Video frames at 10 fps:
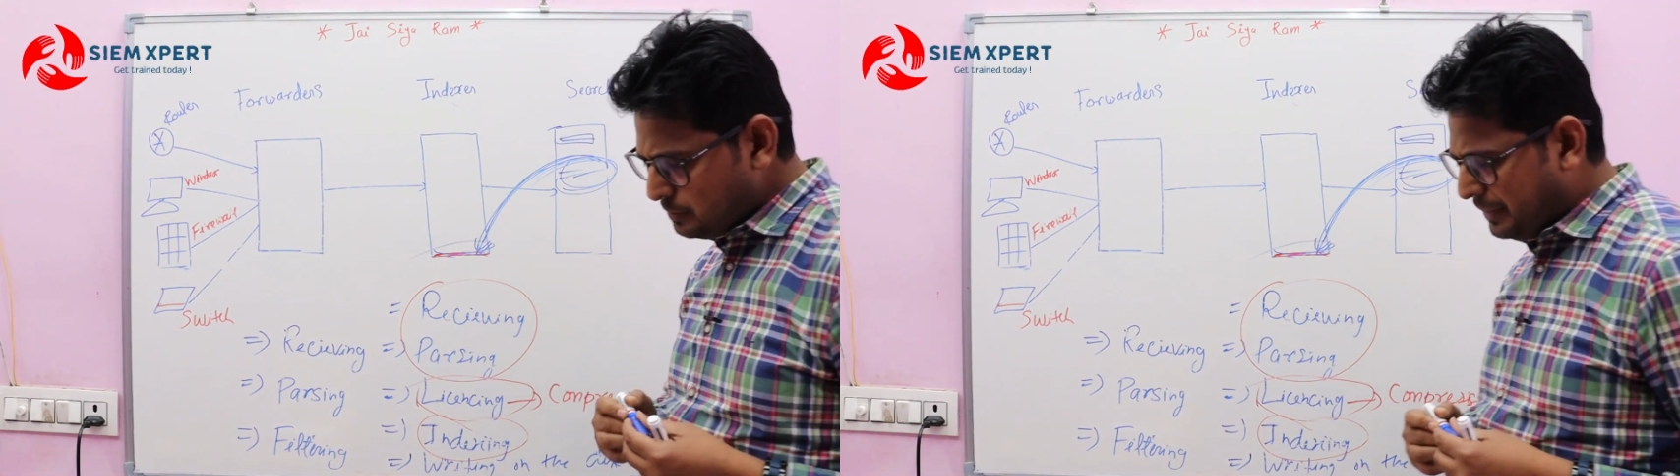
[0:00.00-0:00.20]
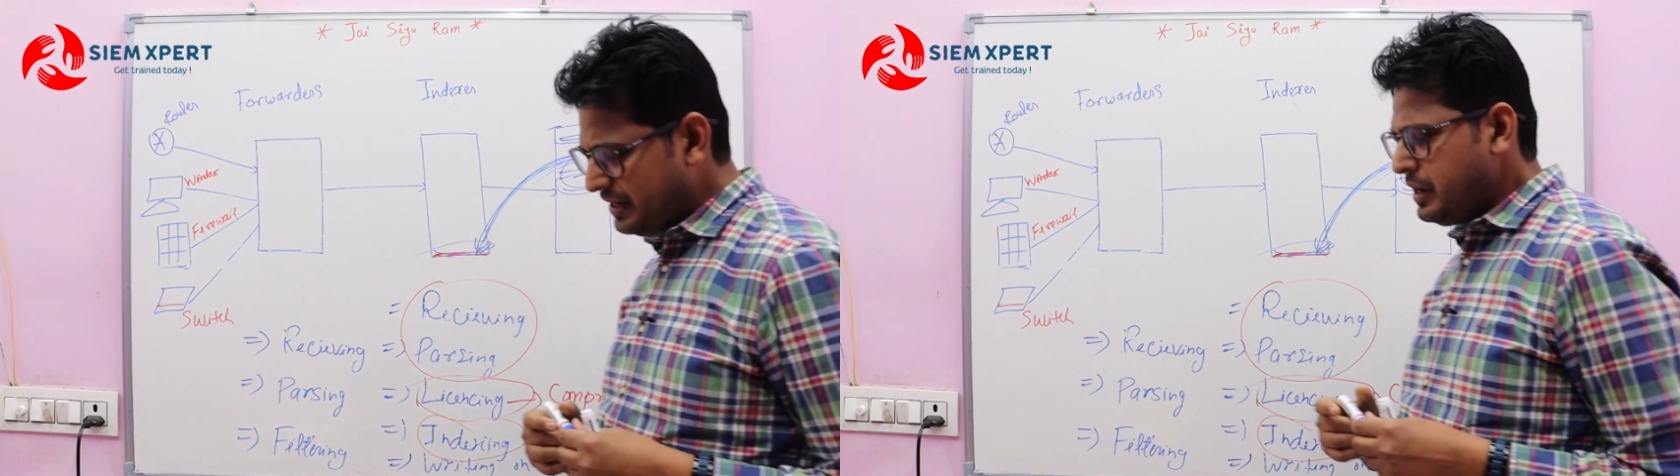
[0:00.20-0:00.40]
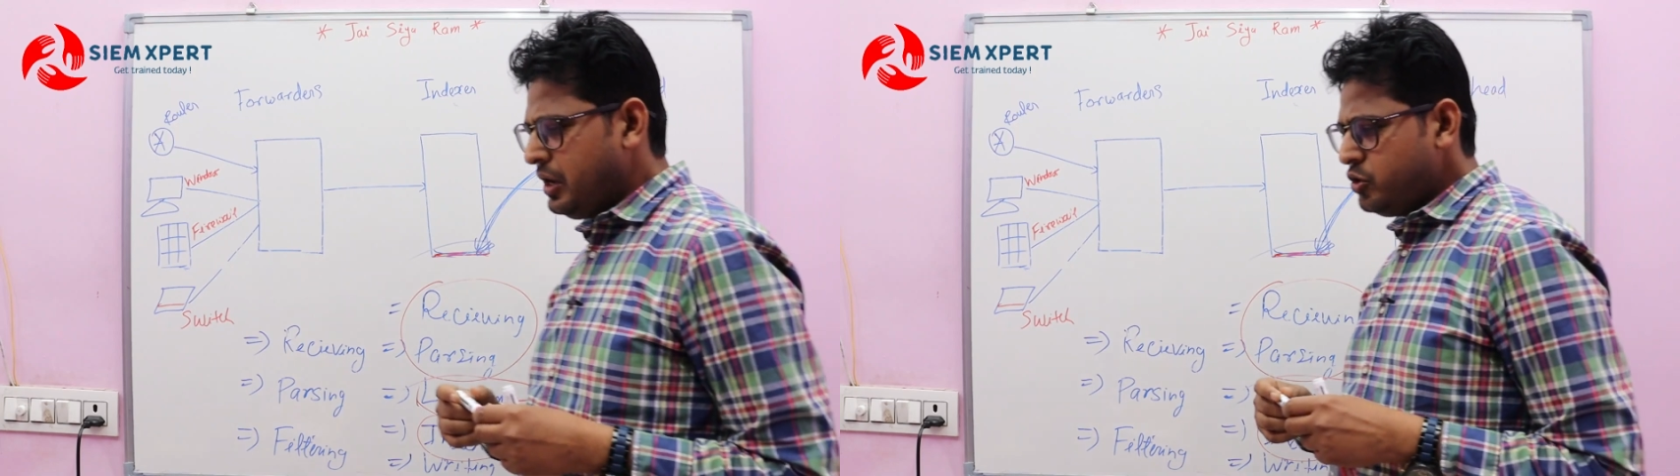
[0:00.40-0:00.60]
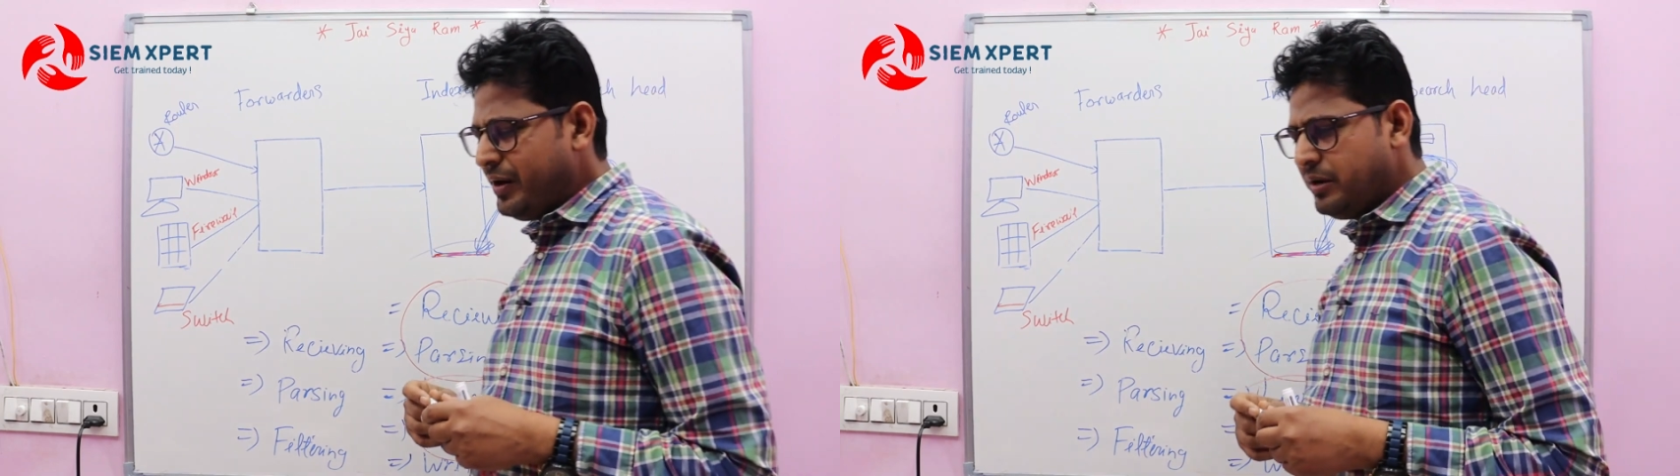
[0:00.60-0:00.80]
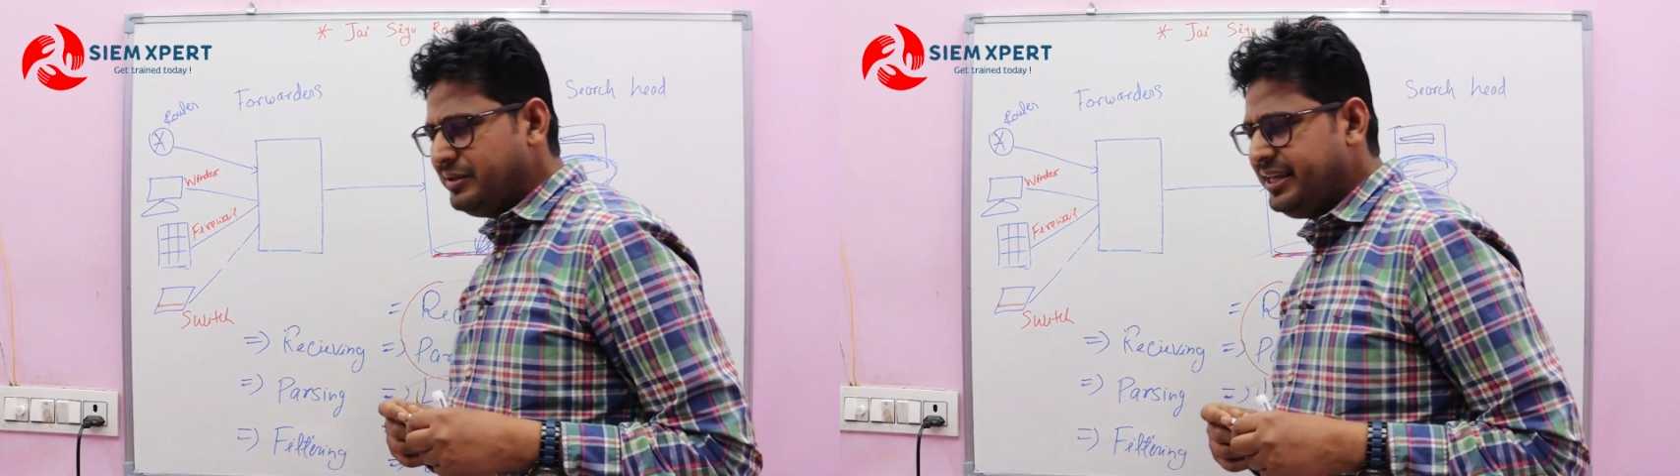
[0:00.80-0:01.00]
But you
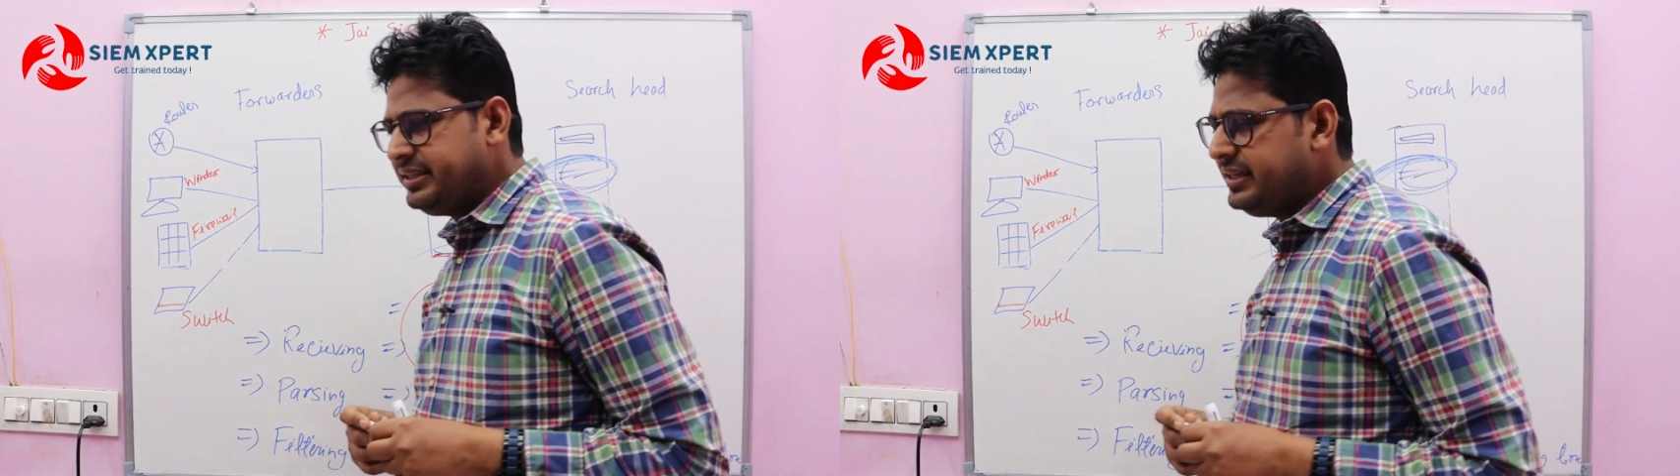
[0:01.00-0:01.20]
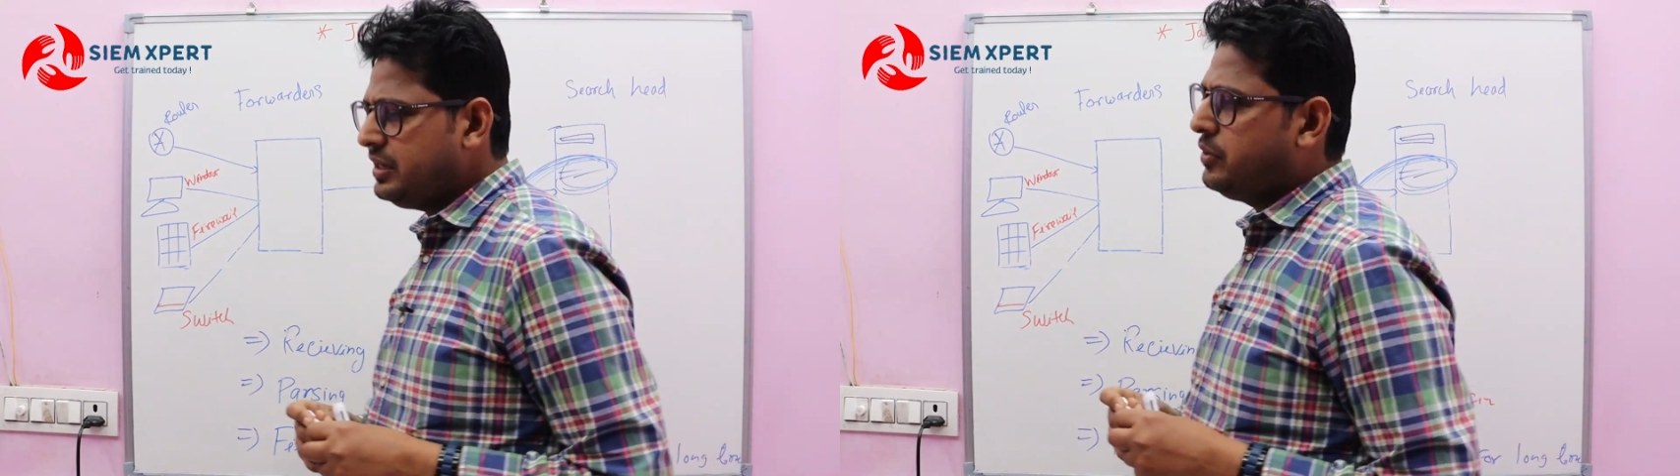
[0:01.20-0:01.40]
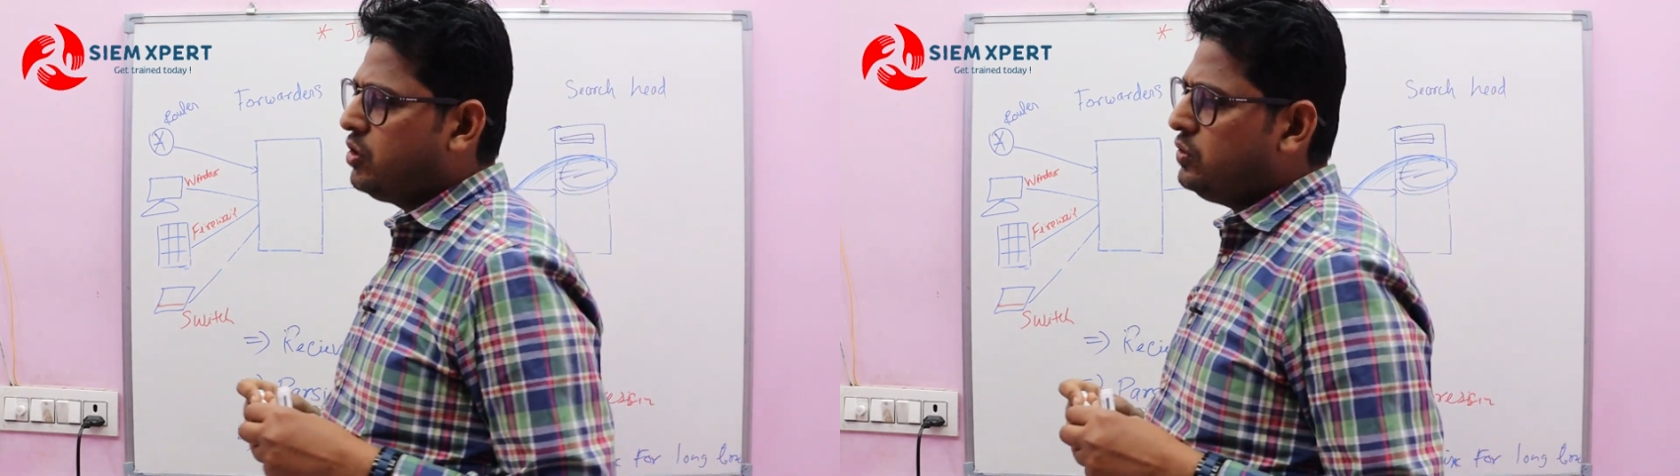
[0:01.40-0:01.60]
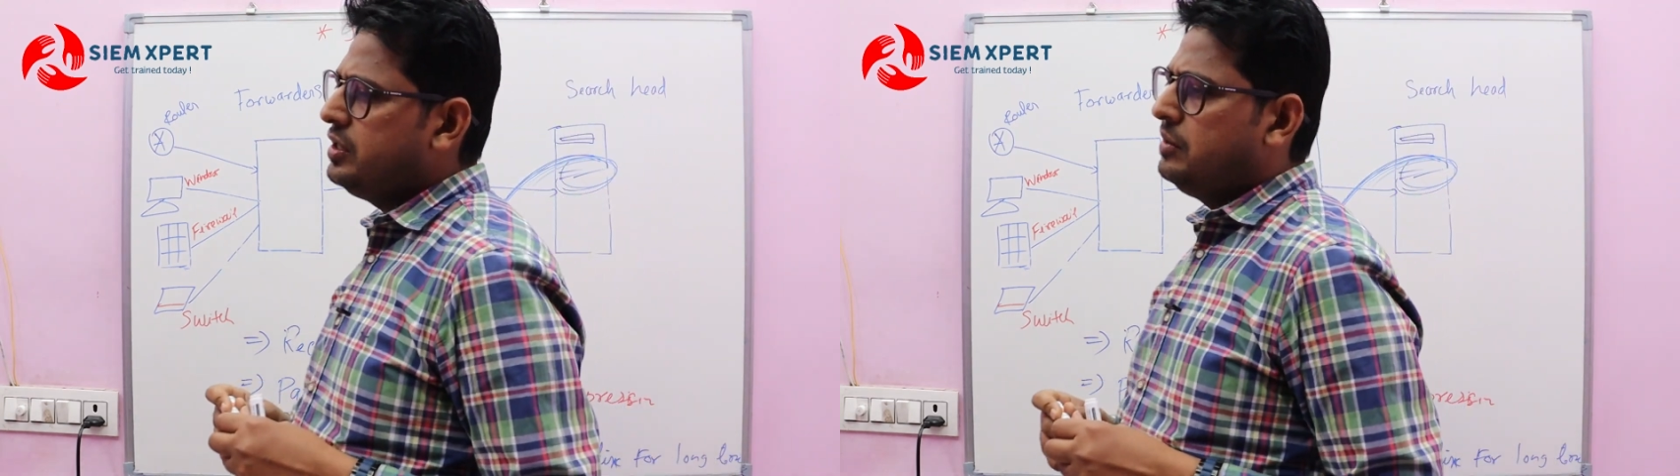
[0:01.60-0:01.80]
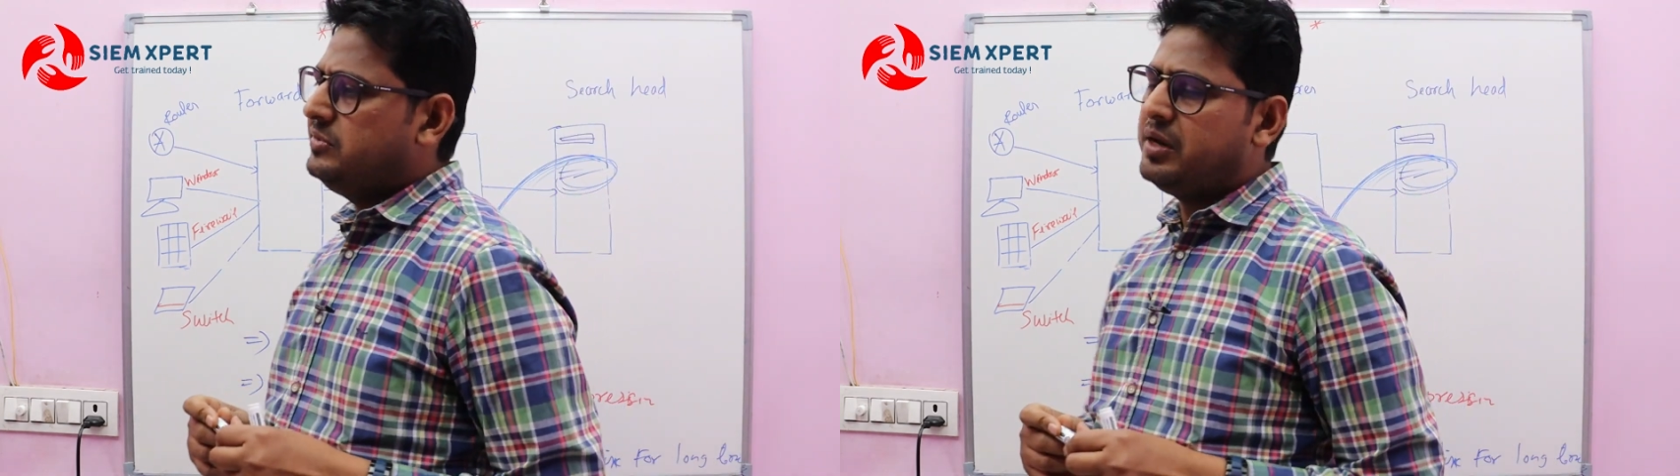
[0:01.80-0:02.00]
might be thinking about,